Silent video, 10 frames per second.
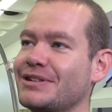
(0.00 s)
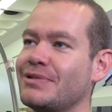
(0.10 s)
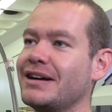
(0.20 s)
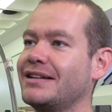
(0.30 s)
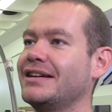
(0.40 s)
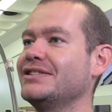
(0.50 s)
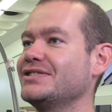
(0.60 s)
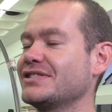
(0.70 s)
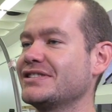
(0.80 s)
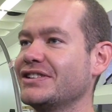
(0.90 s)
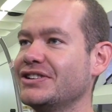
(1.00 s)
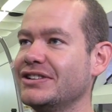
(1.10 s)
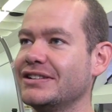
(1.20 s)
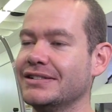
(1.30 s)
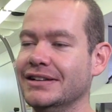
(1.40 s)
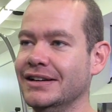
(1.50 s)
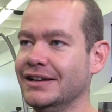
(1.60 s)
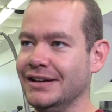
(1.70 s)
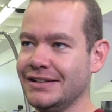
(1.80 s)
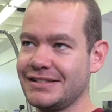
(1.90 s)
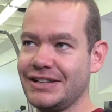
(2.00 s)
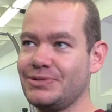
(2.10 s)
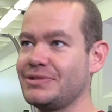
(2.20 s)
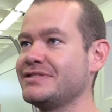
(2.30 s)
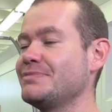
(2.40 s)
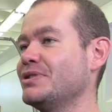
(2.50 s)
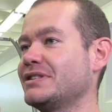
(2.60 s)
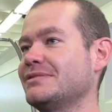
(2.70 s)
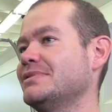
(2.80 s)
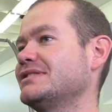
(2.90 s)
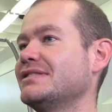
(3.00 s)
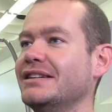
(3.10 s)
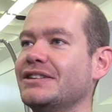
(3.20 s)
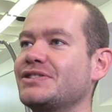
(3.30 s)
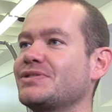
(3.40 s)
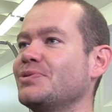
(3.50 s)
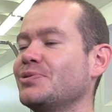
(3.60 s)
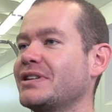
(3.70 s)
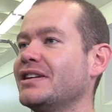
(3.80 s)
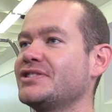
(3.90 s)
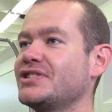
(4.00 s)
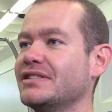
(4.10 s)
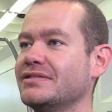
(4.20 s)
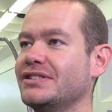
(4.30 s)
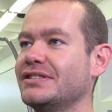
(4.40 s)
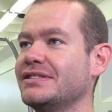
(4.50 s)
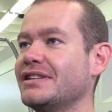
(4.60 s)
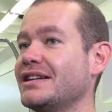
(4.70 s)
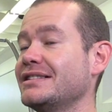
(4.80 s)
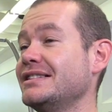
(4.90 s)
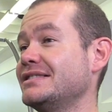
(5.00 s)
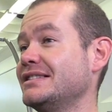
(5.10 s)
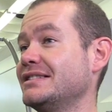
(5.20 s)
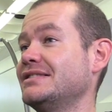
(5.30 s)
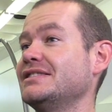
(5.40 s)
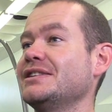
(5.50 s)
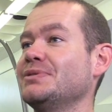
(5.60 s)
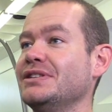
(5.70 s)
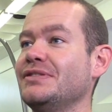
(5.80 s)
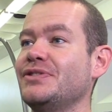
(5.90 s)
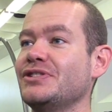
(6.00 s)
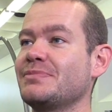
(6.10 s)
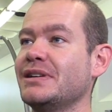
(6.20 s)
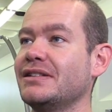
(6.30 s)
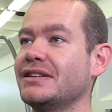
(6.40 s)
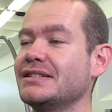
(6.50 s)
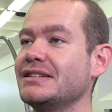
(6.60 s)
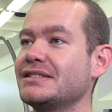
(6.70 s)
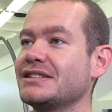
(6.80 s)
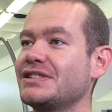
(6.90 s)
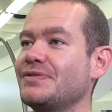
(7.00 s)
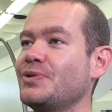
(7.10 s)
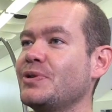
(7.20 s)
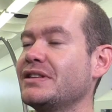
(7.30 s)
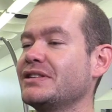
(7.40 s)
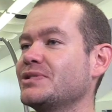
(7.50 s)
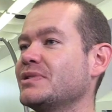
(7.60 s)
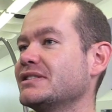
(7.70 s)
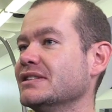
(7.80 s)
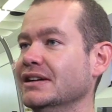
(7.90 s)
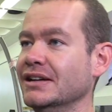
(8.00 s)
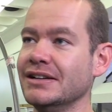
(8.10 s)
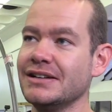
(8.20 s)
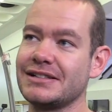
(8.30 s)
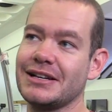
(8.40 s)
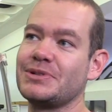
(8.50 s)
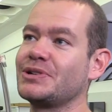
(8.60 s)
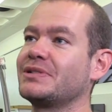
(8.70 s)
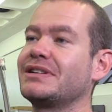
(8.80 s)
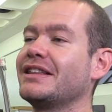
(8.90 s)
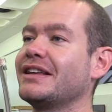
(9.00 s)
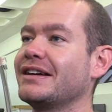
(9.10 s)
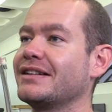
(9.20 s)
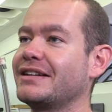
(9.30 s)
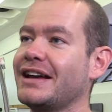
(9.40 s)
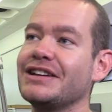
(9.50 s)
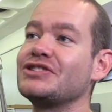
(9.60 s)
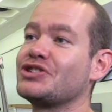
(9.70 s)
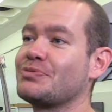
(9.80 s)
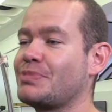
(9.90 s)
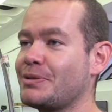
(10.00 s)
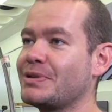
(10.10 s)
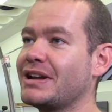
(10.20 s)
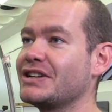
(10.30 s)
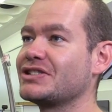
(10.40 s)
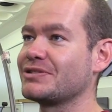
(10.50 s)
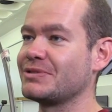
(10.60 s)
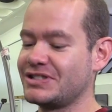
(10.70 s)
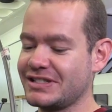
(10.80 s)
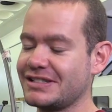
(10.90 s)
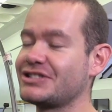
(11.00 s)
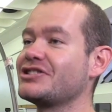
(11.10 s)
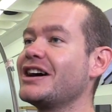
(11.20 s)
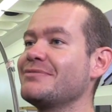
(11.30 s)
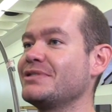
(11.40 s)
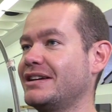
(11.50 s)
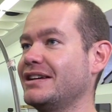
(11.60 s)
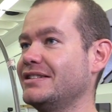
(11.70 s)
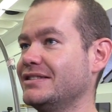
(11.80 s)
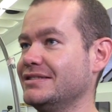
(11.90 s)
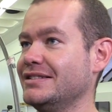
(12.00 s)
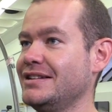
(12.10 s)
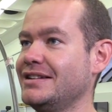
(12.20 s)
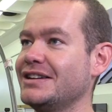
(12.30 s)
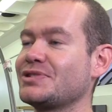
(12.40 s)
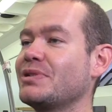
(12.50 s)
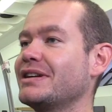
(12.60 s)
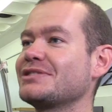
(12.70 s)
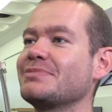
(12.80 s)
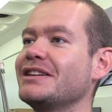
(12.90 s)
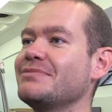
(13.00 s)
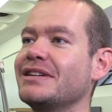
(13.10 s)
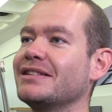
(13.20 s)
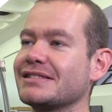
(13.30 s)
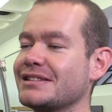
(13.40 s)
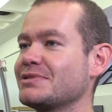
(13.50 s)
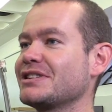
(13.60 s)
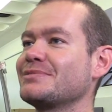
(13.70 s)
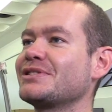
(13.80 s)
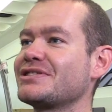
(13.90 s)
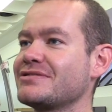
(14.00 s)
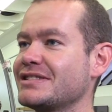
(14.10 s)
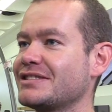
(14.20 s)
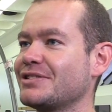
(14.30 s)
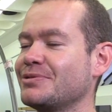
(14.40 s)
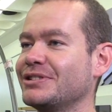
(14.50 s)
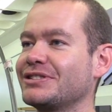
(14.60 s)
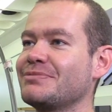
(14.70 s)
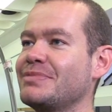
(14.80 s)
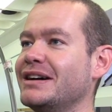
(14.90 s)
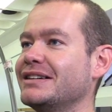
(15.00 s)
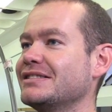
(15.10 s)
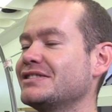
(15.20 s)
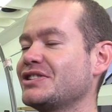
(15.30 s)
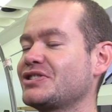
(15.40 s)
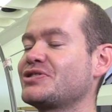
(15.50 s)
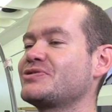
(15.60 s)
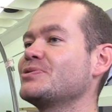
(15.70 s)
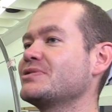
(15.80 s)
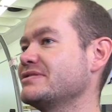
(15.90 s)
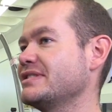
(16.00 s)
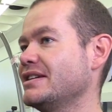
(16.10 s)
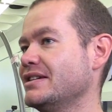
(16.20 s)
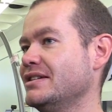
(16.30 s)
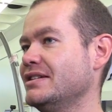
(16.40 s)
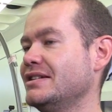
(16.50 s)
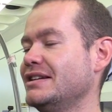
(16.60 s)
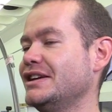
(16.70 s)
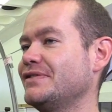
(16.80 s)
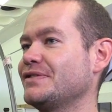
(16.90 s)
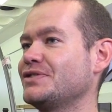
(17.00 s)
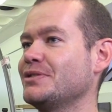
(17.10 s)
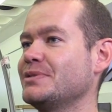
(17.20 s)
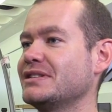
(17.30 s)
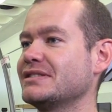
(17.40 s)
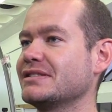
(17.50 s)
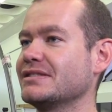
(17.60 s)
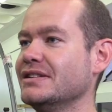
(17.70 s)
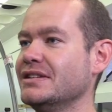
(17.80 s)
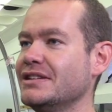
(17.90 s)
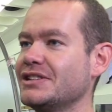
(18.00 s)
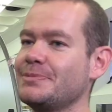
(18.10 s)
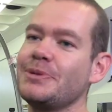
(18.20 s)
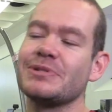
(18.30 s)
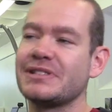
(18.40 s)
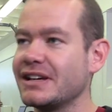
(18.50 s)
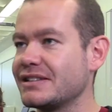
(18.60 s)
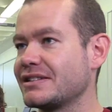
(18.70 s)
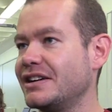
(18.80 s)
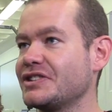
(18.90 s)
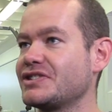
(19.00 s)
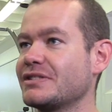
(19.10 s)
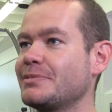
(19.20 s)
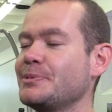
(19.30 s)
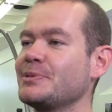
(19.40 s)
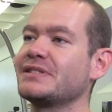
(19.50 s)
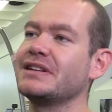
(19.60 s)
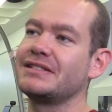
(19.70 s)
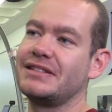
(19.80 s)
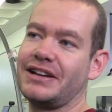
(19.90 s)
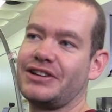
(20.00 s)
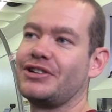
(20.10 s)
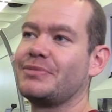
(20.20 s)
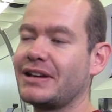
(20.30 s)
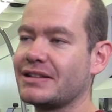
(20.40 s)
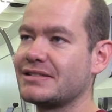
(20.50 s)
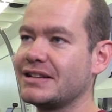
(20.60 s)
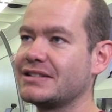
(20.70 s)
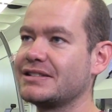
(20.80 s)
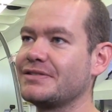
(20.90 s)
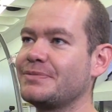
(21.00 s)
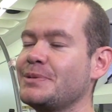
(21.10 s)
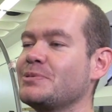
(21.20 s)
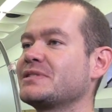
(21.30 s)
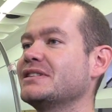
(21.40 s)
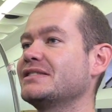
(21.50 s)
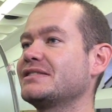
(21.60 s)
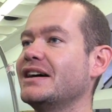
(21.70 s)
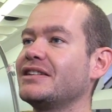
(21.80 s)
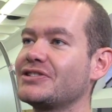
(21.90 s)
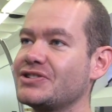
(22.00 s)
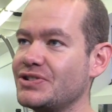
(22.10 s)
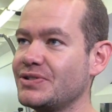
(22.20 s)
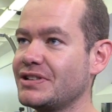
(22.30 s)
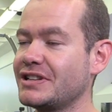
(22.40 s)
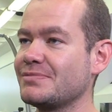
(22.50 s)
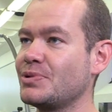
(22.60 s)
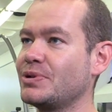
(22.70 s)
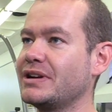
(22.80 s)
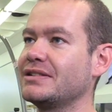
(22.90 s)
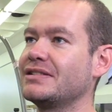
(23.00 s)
why the Kenyans are so good and so you would read books about saying it's all culture. You know, in the 1960s they won their first medal, 1964 I think it was. Subsequently, the Kalenjin population, which is a tribe in Kenya, has won as many medals sometimes as the rest of the world combined. It's an extraordinary level of dominance. And so people say it's culture, people say it's the economic incentive, people say it's the altitude that they're born at,